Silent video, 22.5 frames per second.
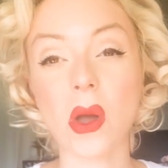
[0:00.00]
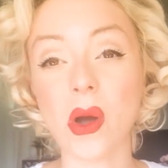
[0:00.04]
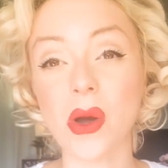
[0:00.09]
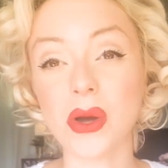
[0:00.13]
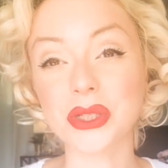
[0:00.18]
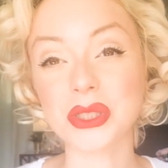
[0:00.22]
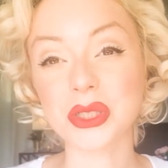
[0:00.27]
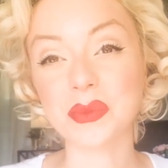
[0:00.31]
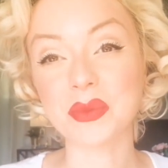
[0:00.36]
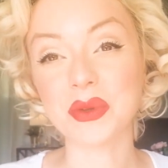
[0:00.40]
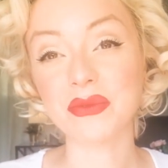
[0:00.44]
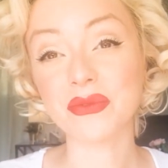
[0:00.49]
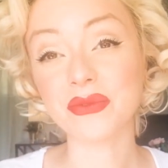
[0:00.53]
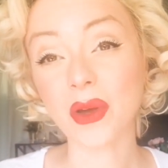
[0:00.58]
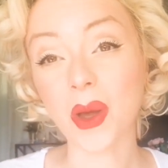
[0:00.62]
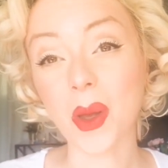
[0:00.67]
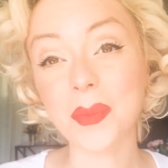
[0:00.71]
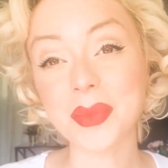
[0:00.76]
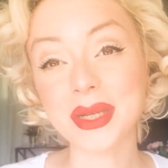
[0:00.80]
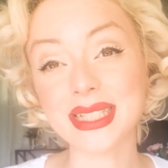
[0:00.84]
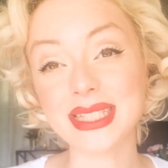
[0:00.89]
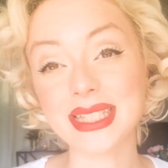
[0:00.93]
autumn and
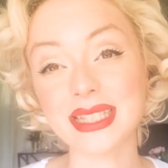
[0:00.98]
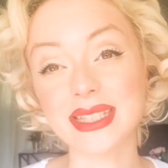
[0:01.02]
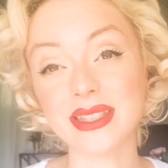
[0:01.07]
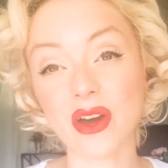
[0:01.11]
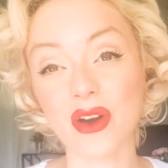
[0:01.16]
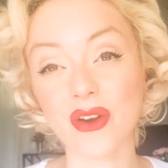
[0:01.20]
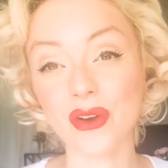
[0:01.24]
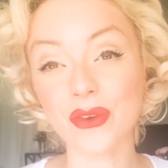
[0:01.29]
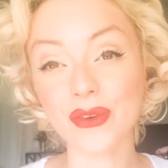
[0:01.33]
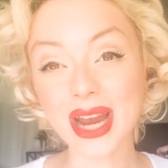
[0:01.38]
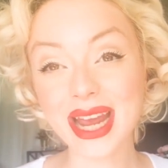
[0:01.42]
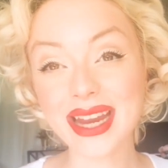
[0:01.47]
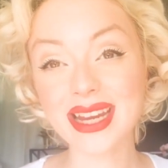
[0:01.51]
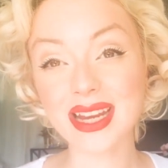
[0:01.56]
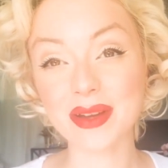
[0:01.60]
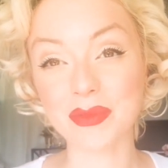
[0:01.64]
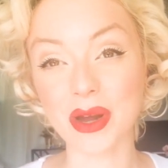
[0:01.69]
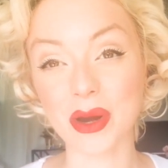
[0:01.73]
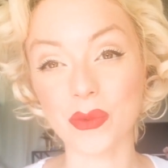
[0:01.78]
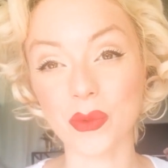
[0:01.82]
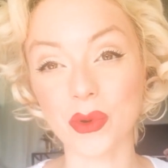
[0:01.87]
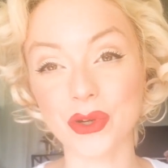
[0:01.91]
fall pieces are already
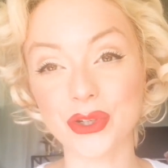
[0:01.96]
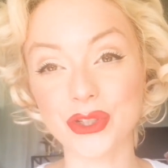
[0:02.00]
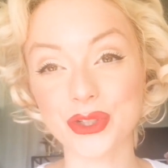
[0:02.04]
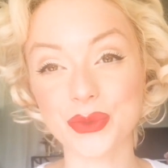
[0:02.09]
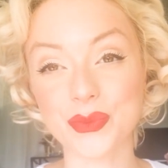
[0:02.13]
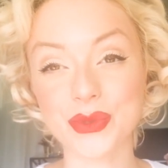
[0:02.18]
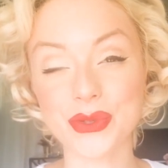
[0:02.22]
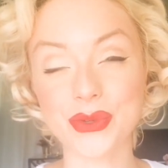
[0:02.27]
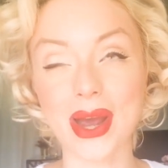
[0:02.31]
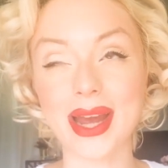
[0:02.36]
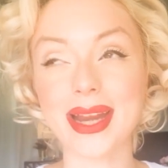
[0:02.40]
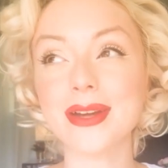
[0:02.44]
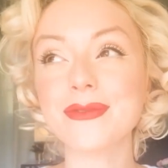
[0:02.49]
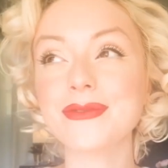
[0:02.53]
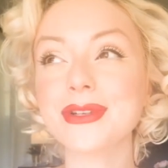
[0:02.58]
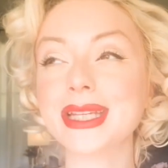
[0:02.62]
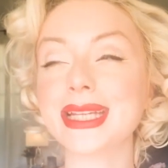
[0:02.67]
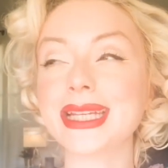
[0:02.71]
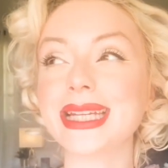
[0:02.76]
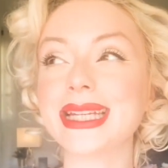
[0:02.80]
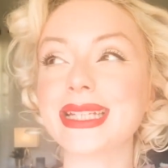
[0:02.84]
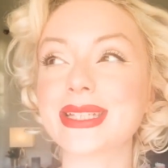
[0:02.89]
in my wardrobe, so I didn't
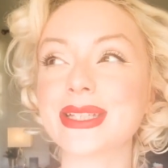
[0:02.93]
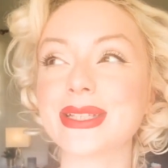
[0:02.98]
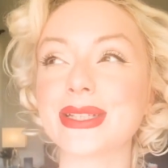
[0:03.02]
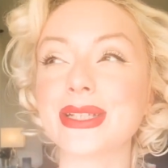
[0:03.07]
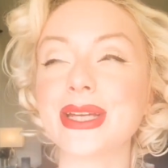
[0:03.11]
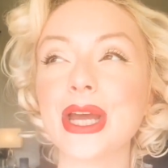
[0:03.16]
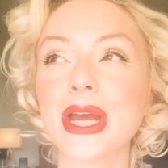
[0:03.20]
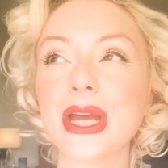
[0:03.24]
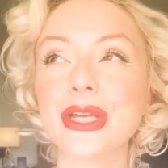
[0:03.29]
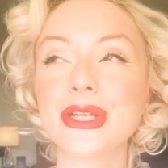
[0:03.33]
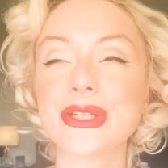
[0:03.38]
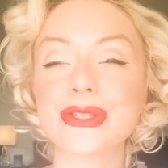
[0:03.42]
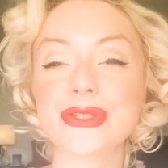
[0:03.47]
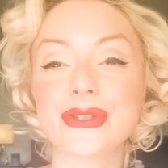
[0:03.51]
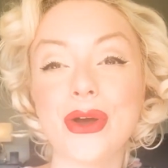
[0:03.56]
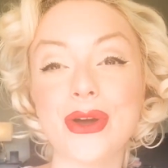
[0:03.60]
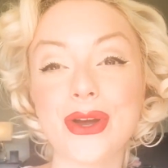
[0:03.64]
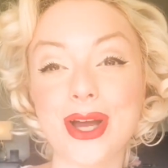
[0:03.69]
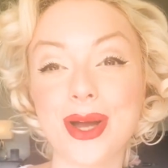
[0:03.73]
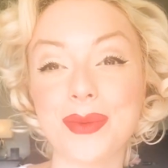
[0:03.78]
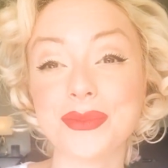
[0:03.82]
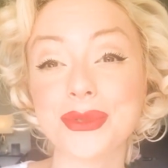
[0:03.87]
really need to
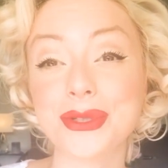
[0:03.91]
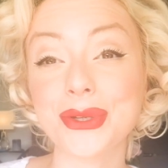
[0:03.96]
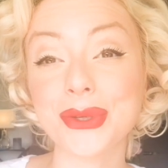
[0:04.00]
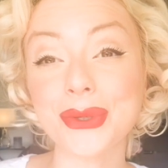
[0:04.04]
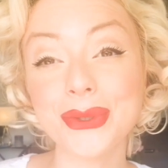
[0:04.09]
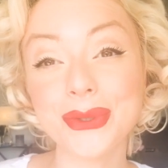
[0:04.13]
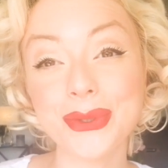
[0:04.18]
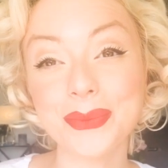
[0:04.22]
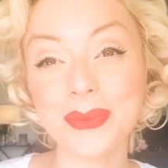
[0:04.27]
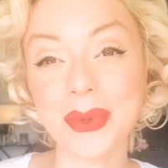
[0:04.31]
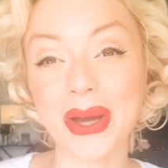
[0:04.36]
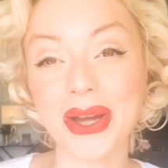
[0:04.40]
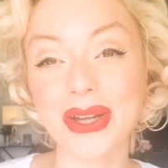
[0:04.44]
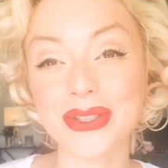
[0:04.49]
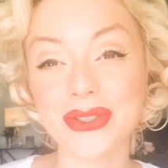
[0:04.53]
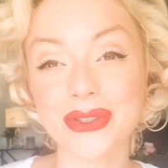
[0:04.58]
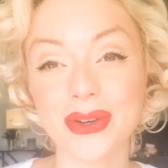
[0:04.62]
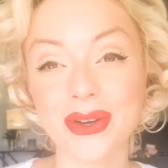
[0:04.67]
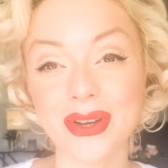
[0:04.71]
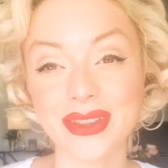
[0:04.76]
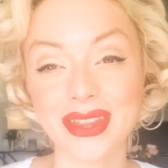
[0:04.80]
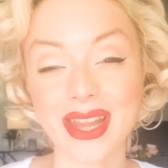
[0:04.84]
stock up too much
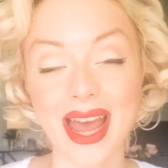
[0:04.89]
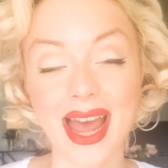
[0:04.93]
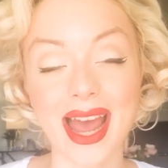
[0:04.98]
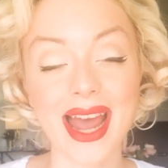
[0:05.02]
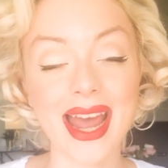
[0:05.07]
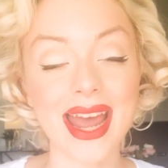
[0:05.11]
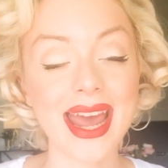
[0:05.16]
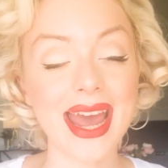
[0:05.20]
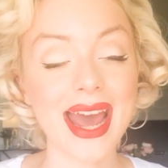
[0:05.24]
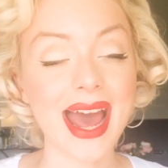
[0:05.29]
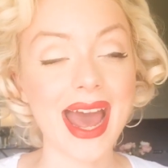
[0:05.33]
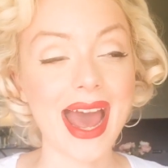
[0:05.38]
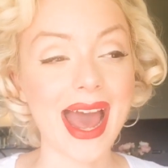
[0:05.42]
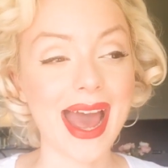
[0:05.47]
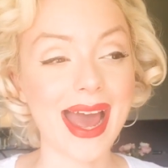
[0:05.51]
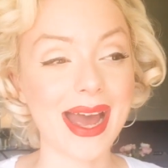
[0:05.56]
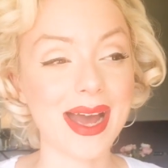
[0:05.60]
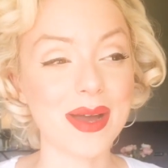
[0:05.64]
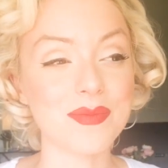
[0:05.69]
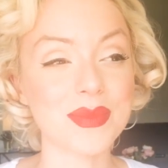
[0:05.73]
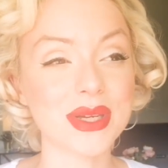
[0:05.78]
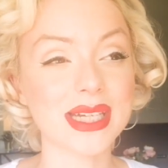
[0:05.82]
on
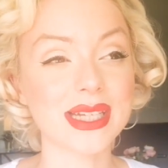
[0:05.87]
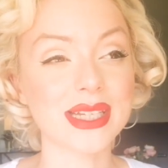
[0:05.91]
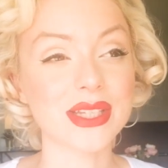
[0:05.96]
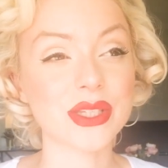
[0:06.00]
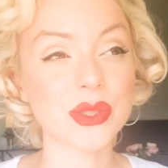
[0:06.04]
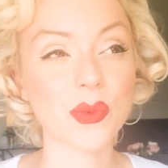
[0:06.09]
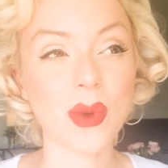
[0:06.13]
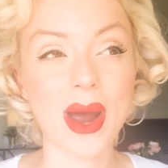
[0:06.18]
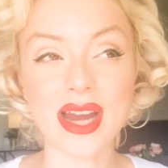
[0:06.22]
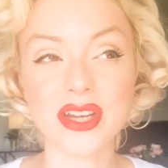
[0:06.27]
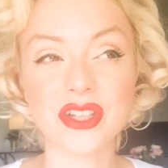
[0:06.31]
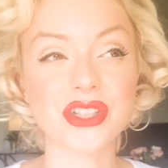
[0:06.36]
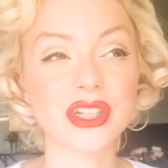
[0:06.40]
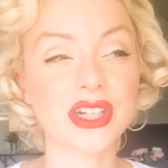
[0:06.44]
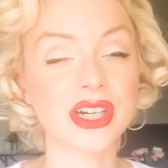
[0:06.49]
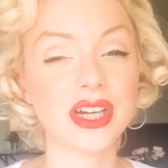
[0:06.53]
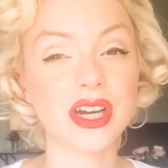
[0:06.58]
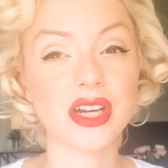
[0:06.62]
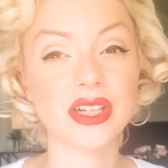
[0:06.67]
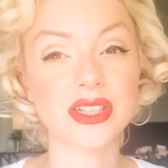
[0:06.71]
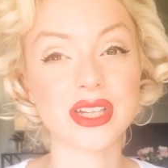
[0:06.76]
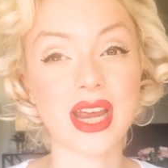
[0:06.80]
that because
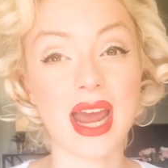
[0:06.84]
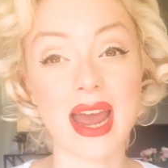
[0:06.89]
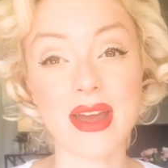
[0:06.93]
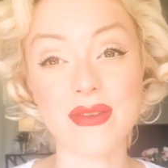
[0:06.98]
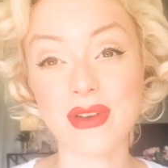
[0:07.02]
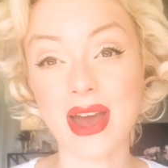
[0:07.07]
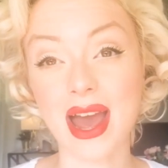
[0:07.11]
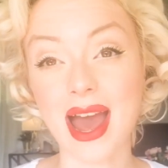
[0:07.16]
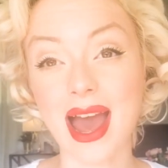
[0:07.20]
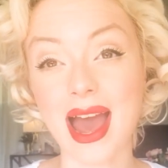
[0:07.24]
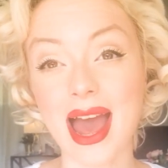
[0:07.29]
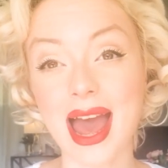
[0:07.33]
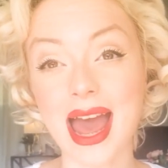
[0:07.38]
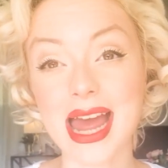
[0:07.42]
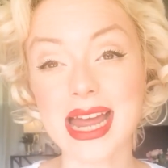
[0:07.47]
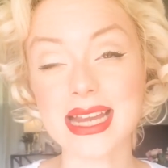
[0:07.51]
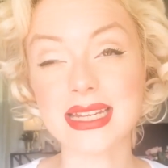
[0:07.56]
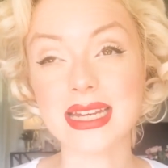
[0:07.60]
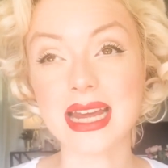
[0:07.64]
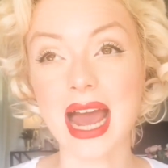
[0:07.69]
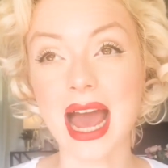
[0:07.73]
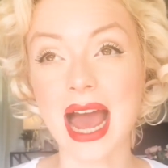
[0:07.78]
sweatshirts I've
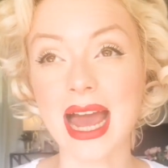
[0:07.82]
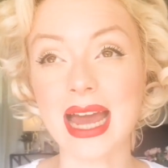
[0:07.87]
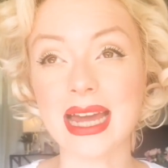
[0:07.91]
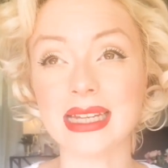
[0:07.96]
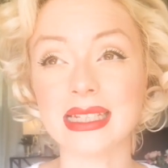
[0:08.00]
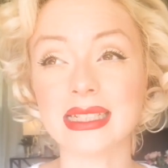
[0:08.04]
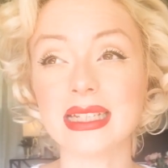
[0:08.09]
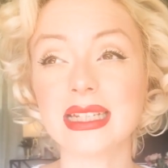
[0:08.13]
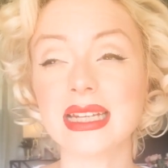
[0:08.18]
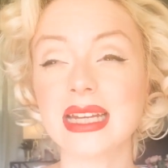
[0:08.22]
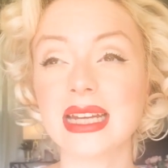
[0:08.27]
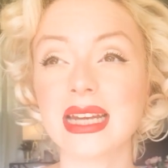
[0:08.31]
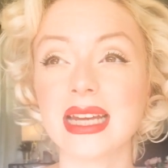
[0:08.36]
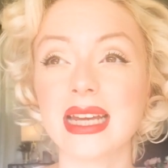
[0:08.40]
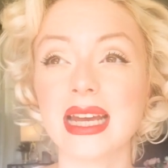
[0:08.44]
had, and